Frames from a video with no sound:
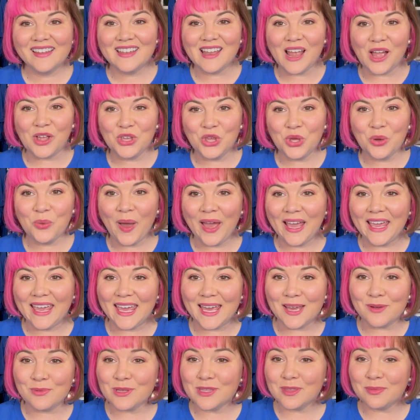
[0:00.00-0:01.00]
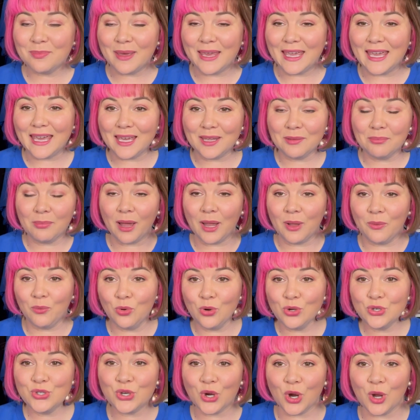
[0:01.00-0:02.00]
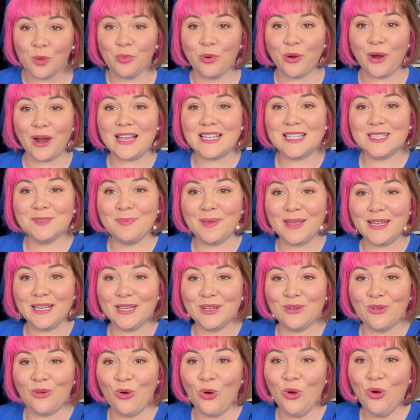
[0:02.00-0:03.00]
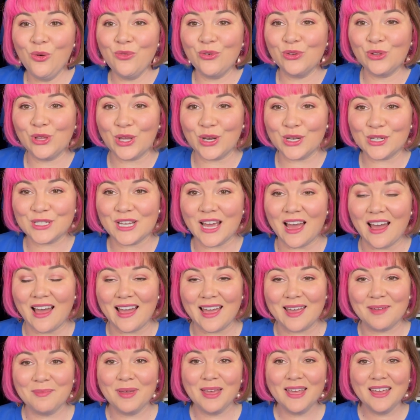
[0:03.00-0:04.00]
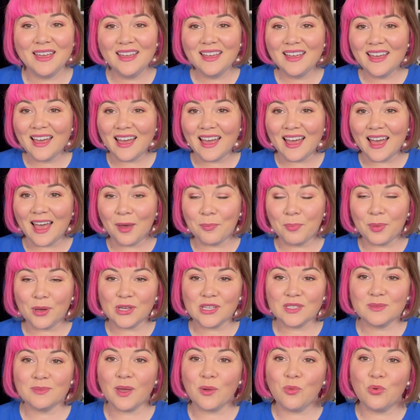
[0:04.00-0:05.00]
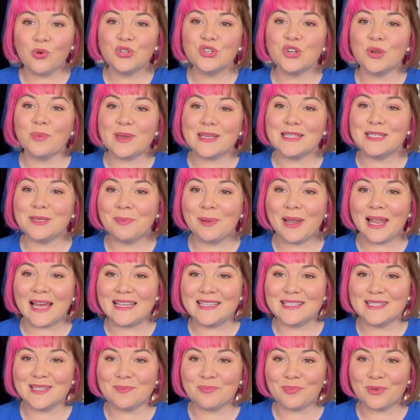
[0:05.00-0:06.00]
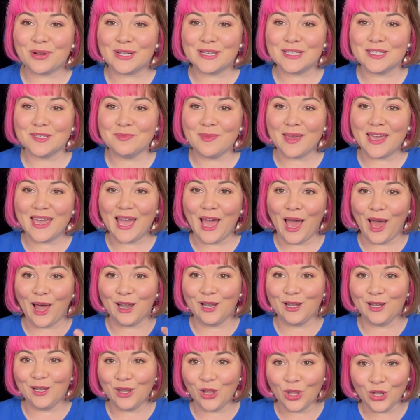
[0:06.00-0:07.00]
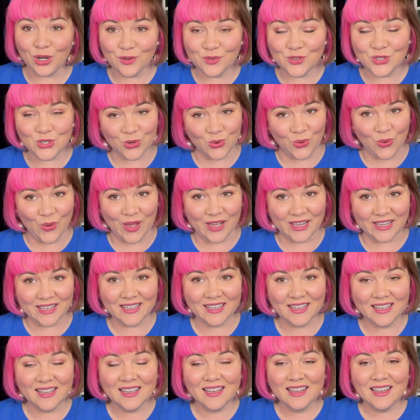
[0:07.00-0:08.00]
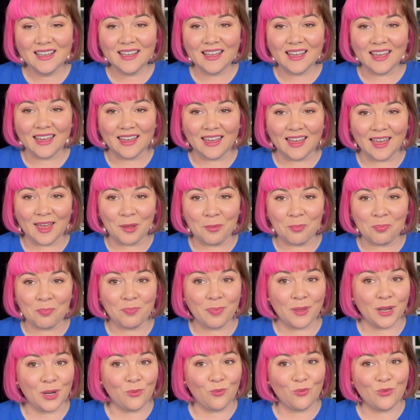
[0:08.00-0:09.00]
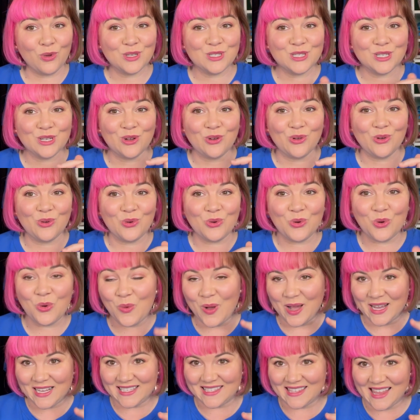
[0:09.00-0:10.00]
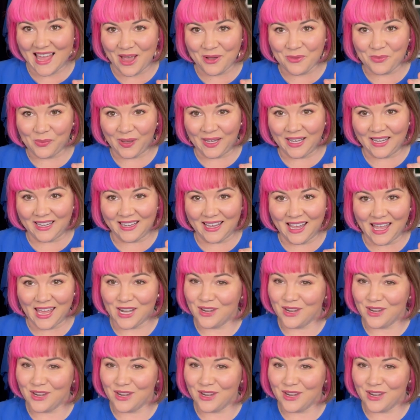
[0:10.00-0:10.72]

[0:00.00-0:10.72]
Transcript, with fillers: Now, you are here with me in my wardrobe where I spend an awful lot of time uh, because my wardrobe is a place that brings me a lot of joy, um, but it wasn't always that way.